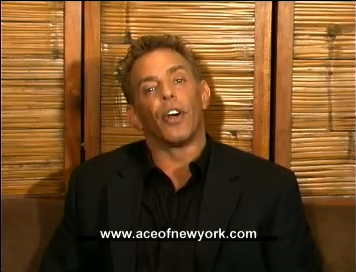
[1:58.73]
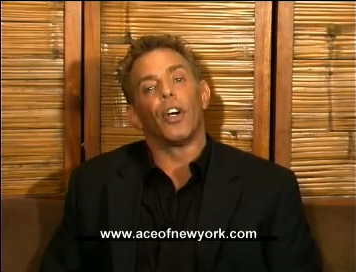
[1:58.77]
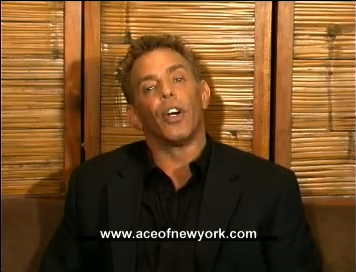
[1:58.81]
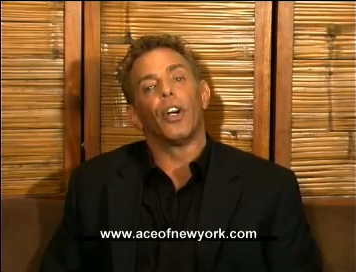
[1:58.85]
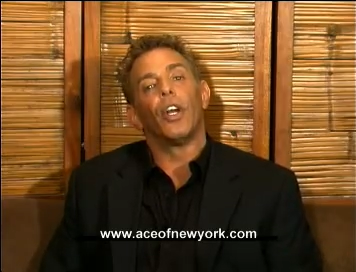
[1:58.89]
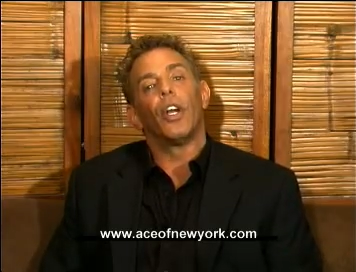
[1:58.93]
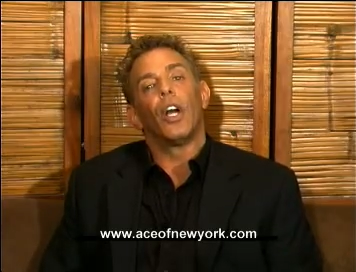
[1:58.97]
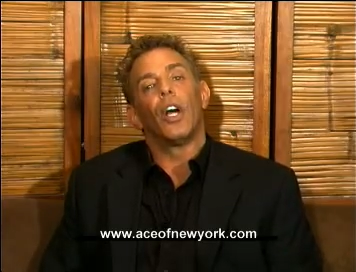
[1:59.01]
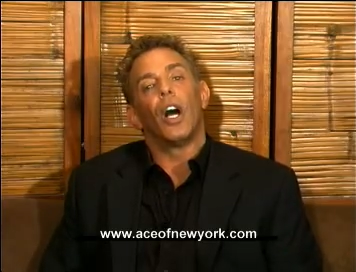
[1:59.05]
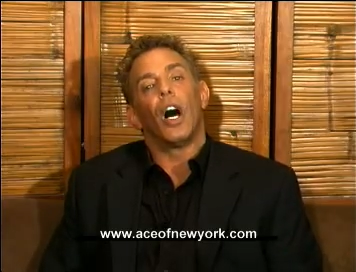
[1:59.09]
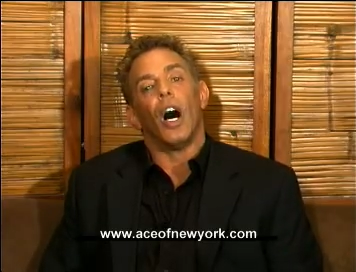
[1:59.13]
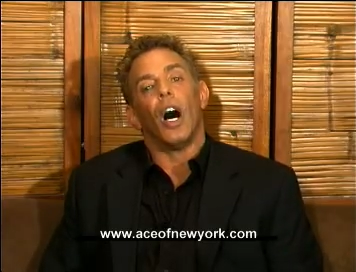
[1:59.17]

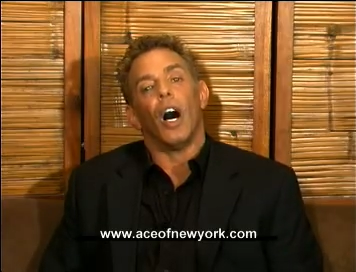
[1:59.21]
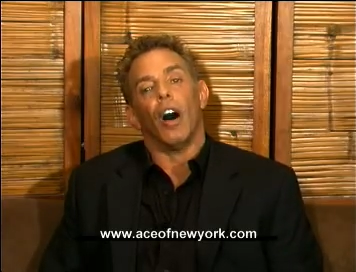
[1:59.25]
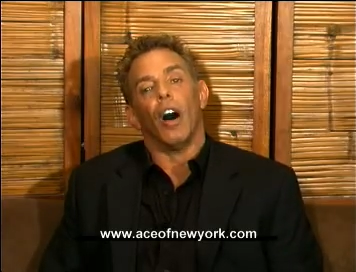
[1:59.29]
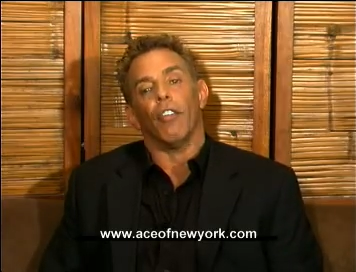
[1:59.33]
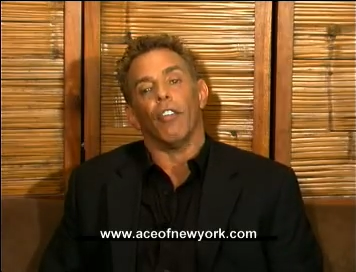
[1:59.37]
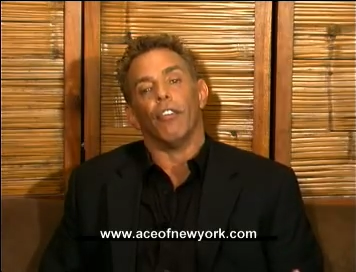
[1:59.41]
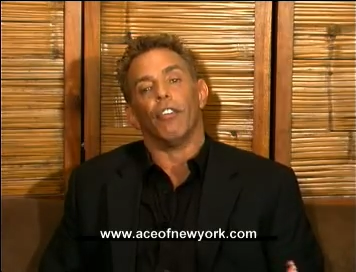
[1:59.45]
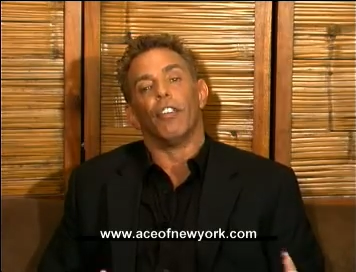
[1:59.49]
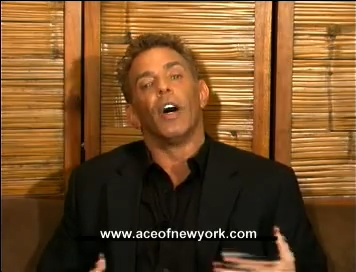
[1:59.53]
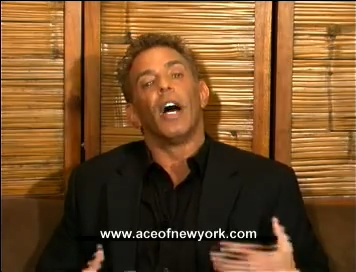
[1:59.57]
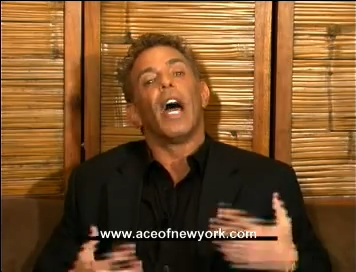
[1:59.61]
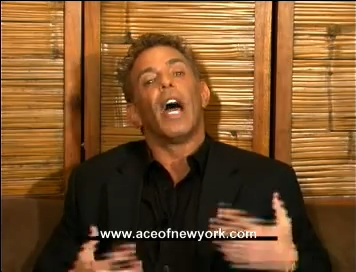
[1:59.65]
of
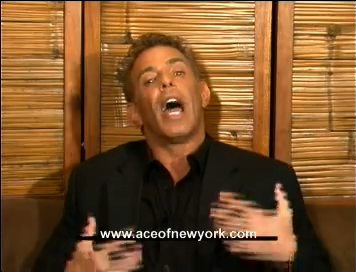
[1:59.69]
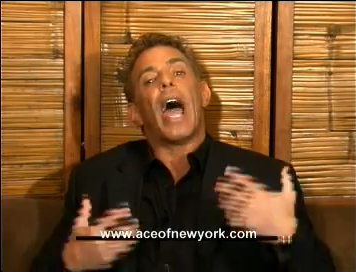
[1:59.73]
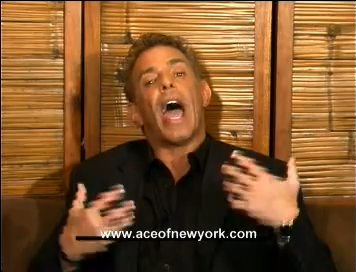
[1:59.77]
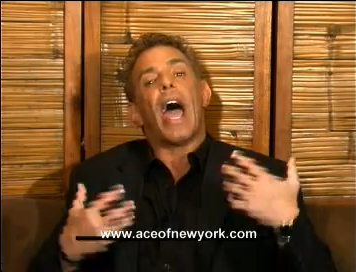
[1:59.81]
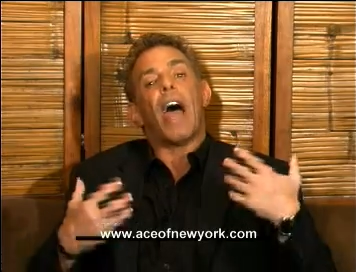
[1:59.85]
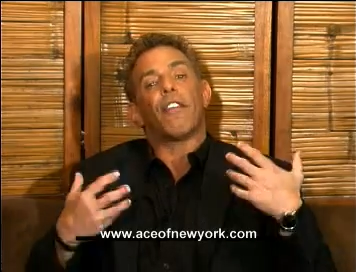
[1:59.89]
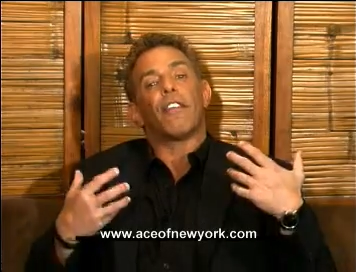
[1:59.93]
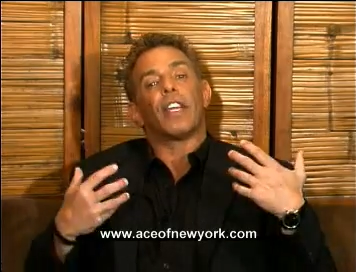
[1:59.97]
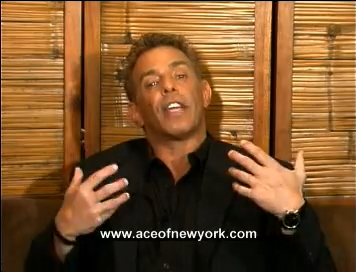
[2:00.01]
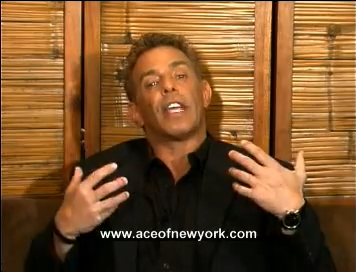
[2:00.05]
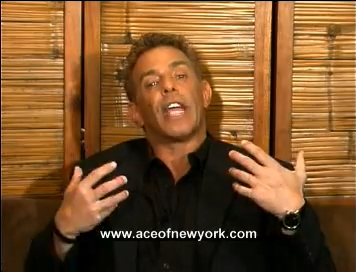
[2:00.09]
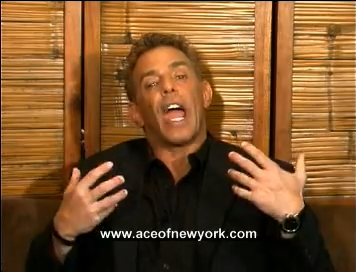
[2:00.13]
having
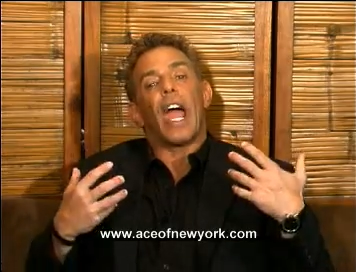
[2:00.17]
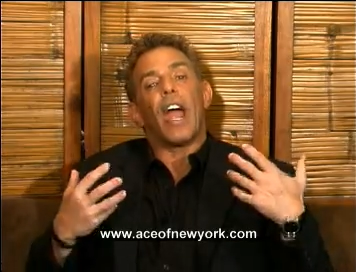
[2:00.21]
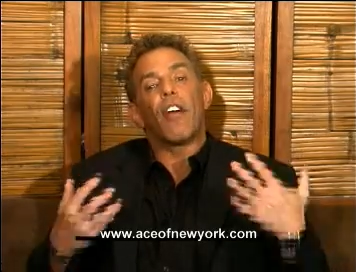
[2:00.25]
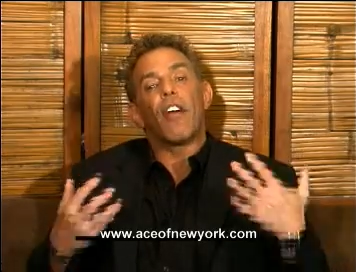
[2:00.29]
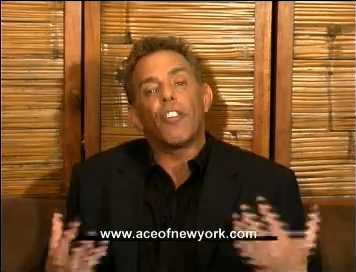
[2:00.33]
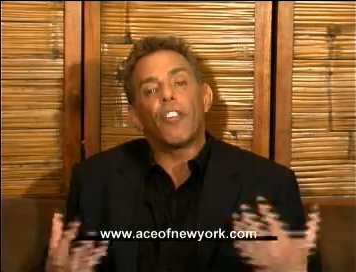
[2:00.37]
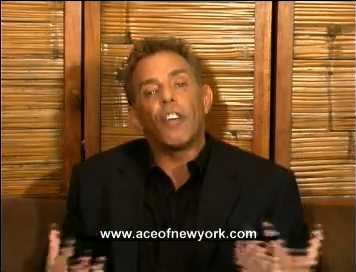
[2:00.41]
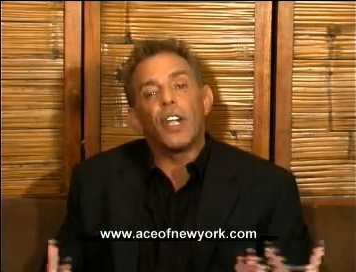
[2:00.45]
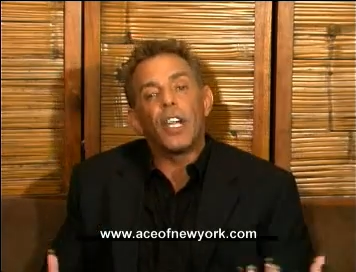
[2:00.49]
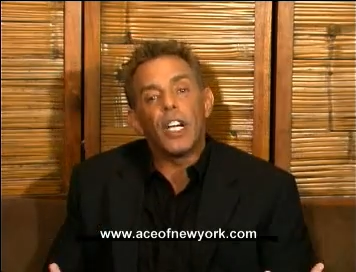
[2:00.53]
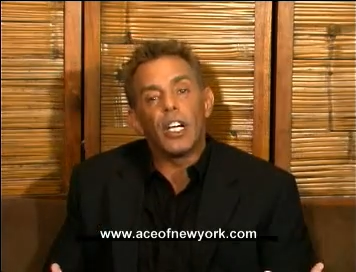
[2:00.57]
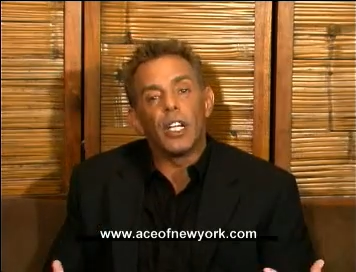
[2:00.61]
every
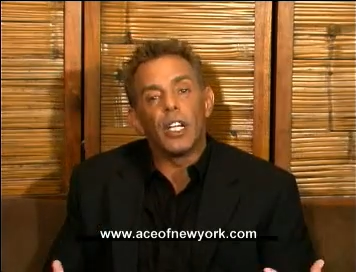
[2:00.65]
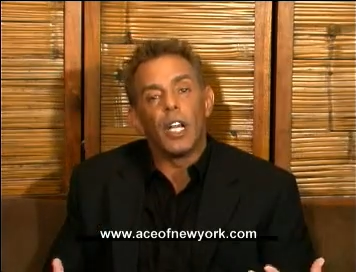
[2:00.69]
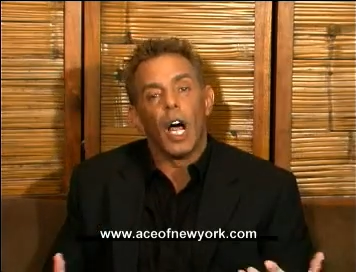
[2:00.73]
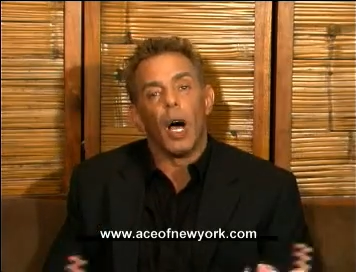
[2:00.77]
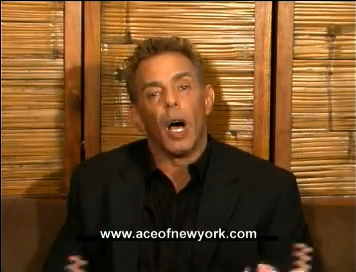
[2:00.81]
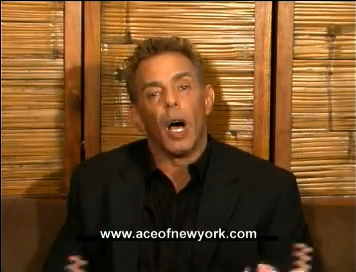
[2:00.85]
club